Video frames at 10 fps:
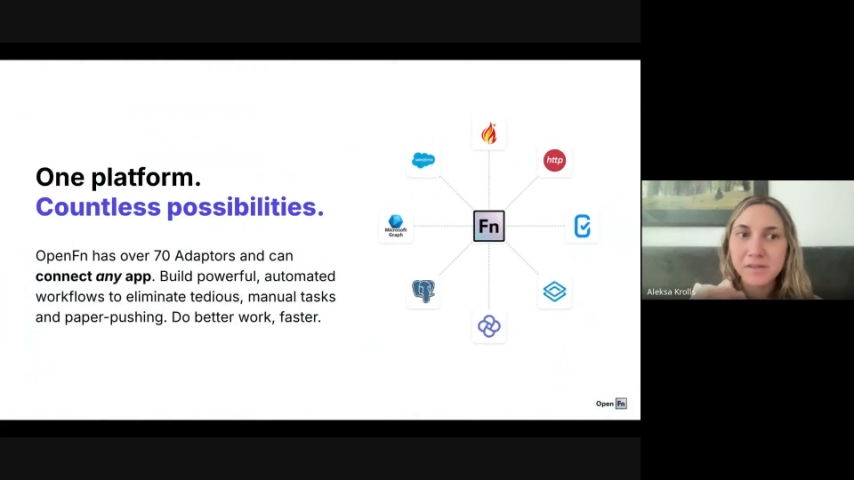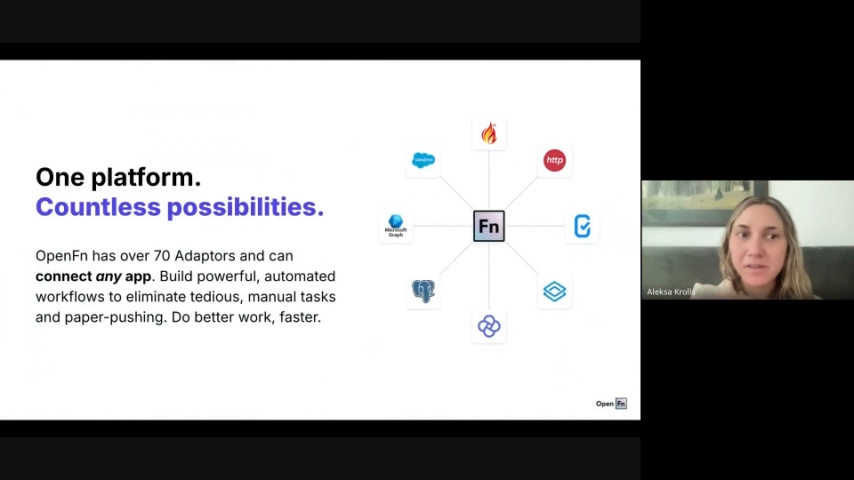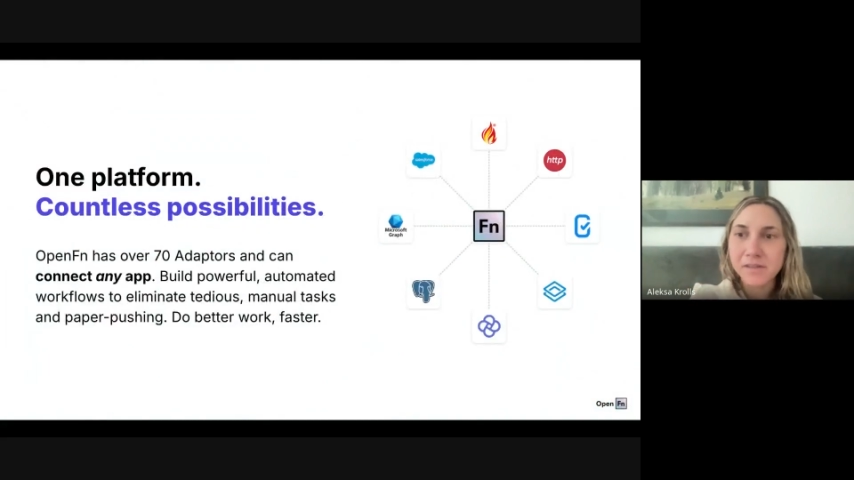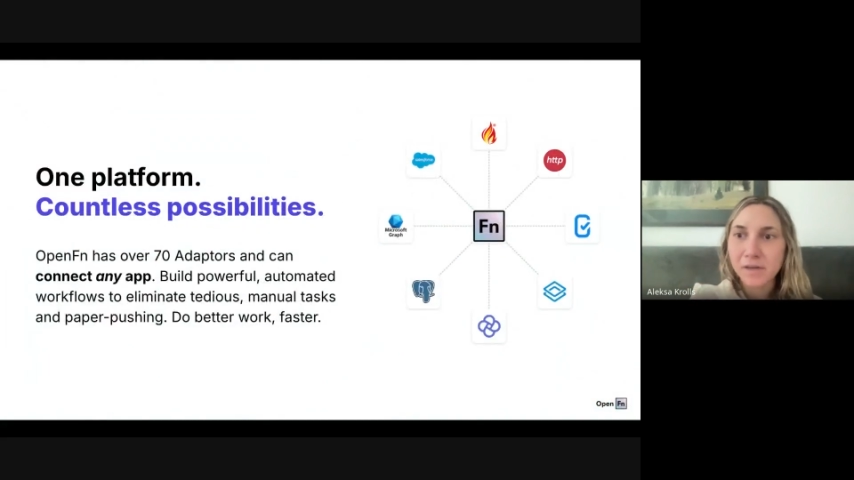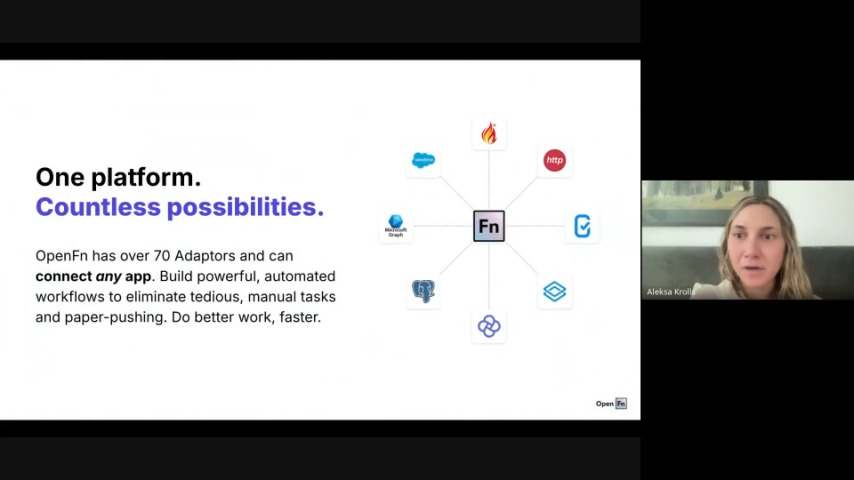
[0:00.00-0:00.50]
So
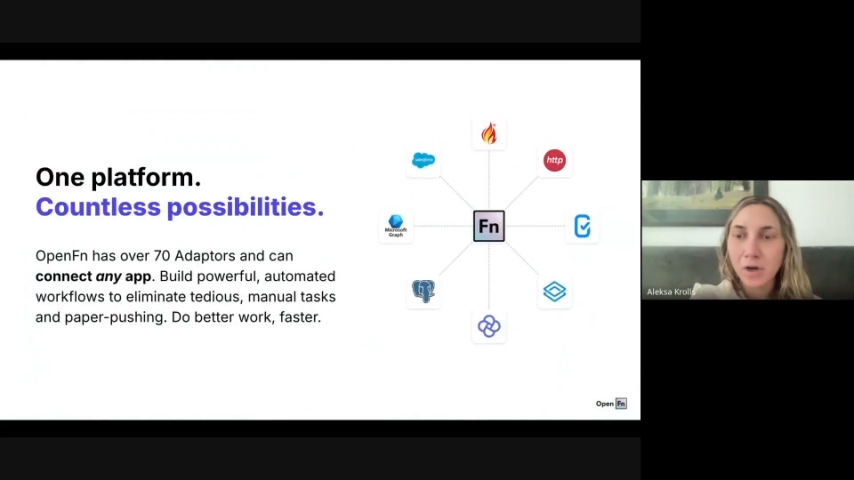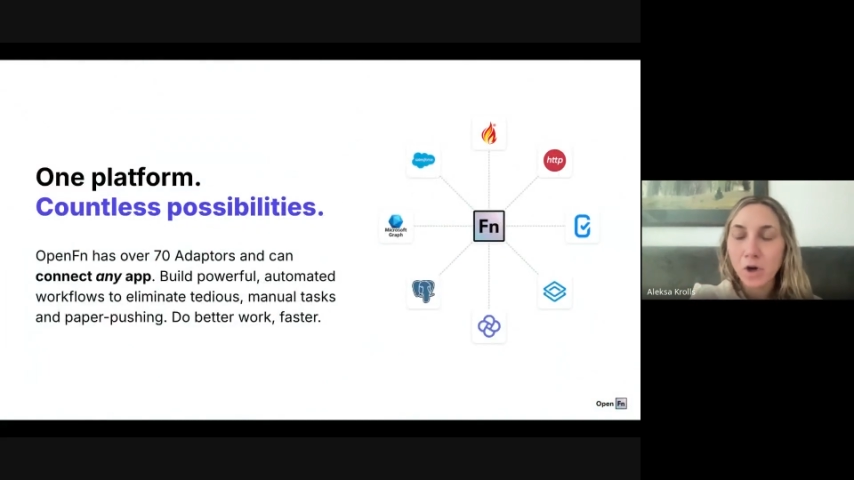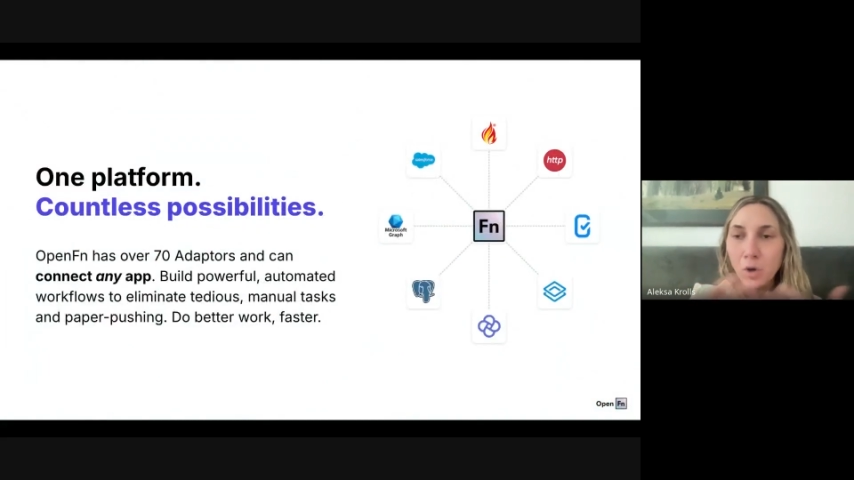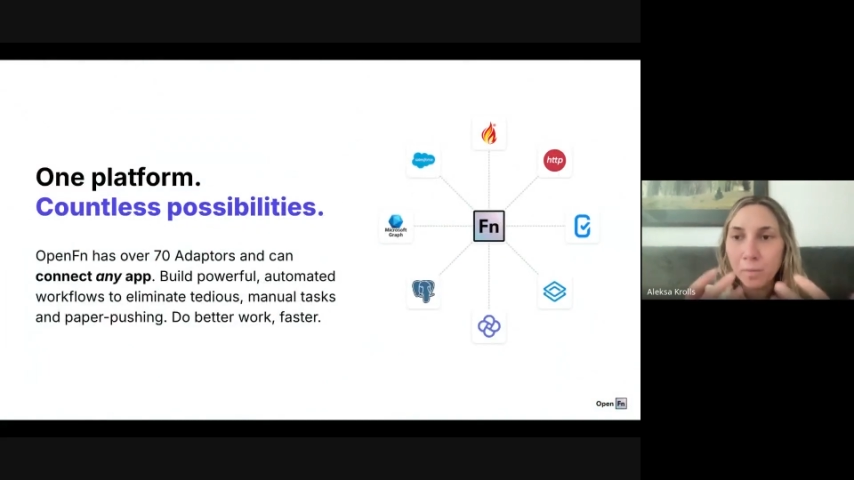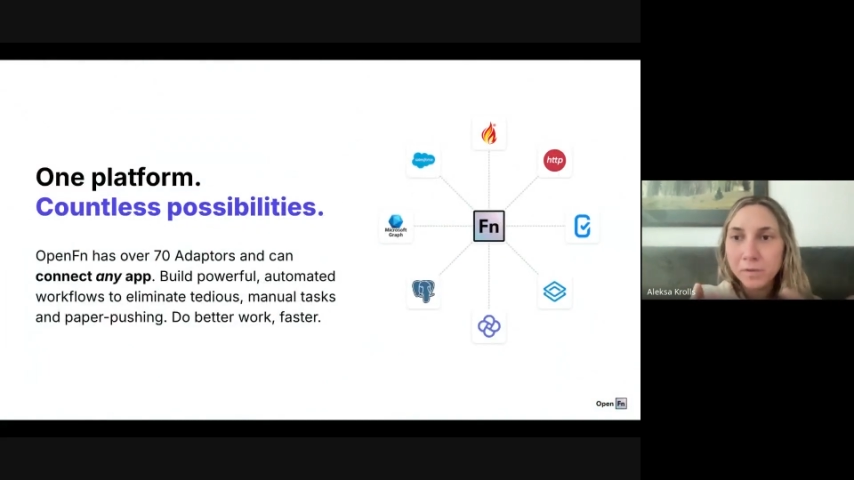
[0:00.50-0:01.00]
these are
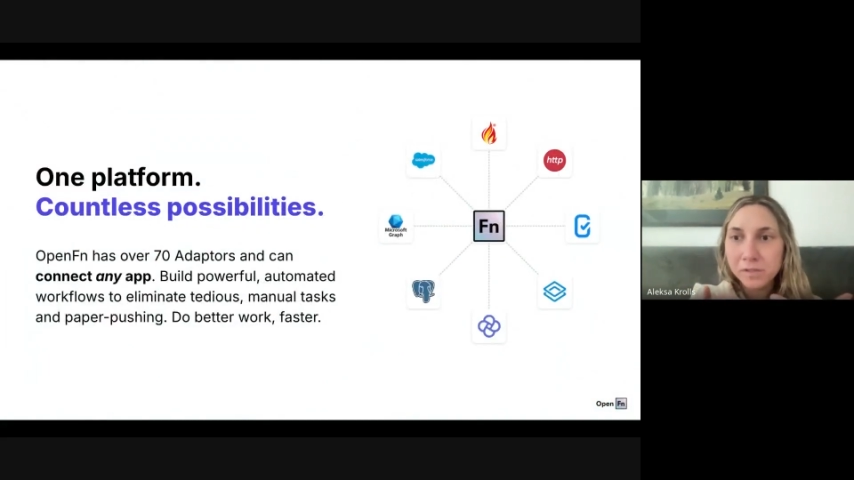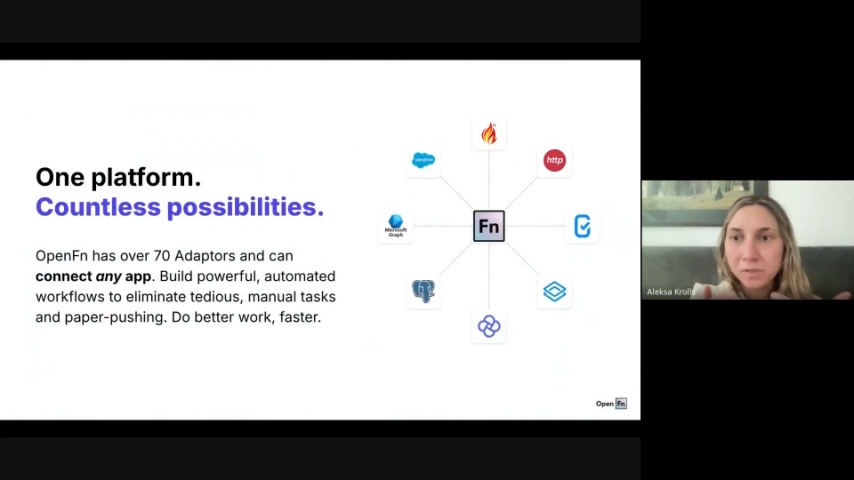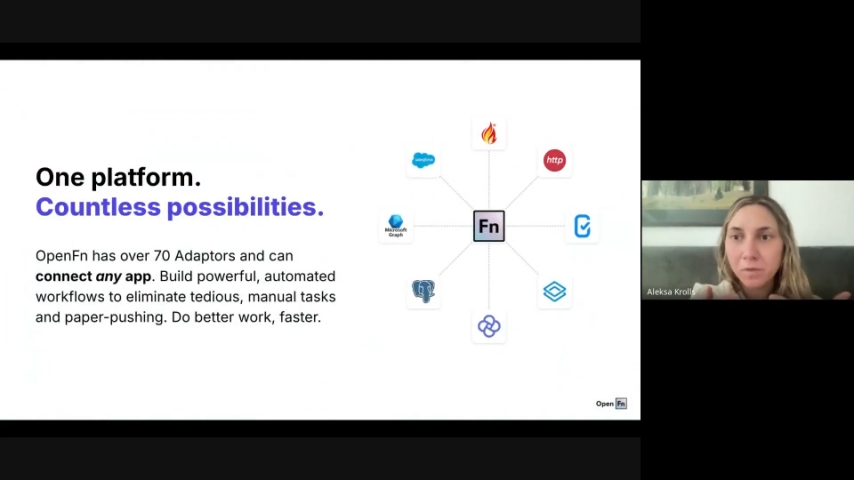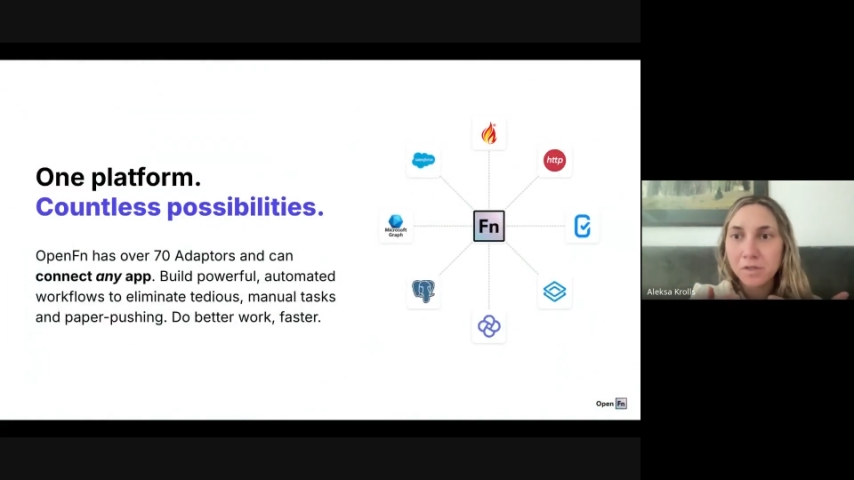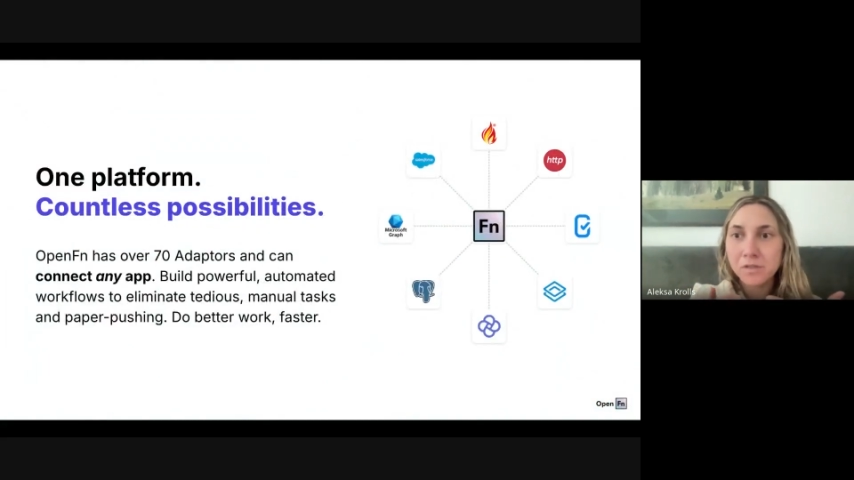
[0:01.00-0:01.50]
open
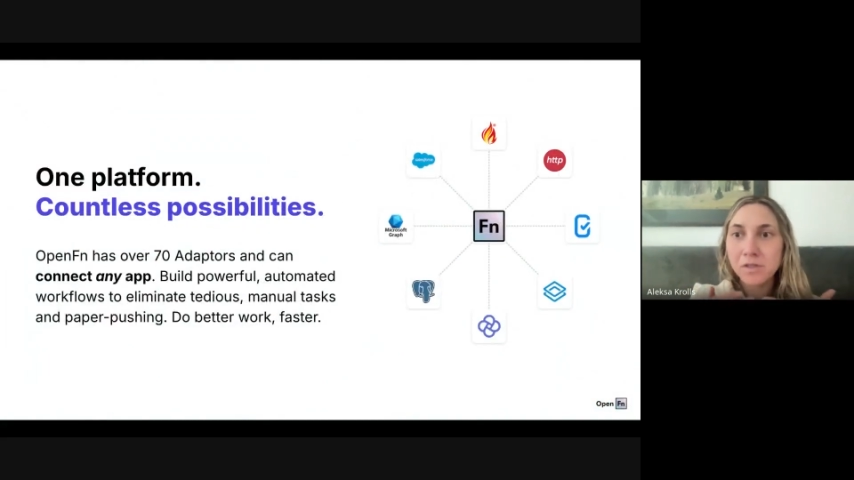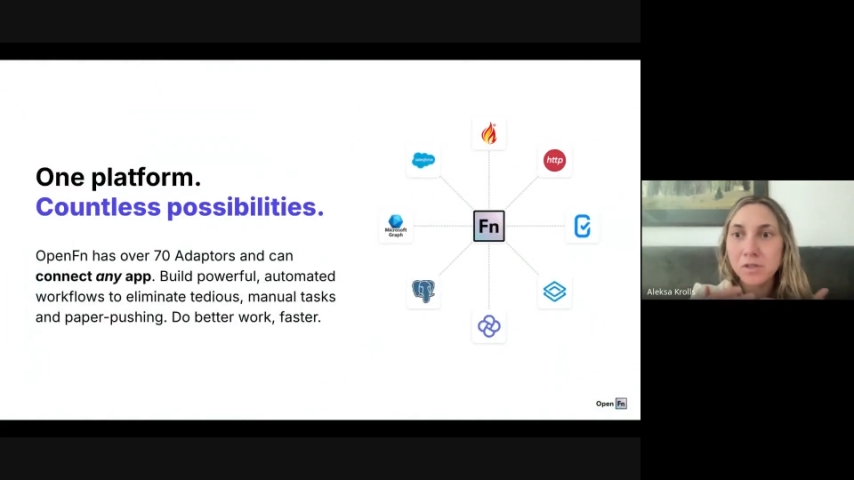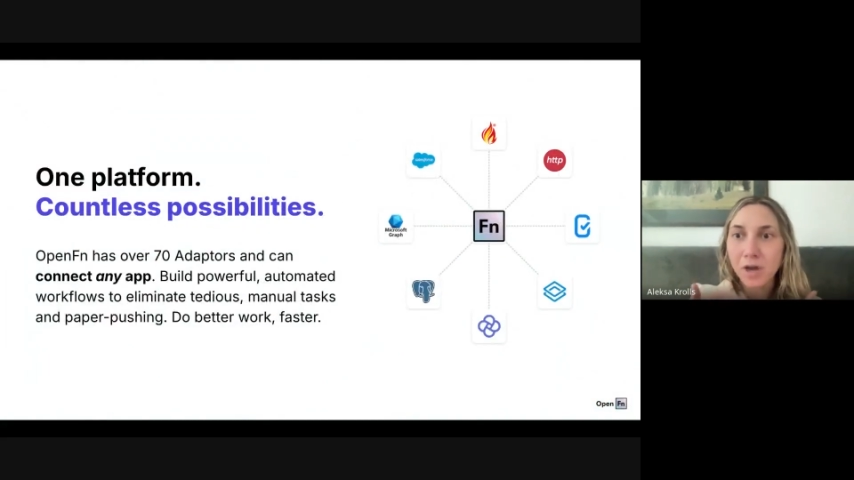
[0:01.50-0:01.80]
source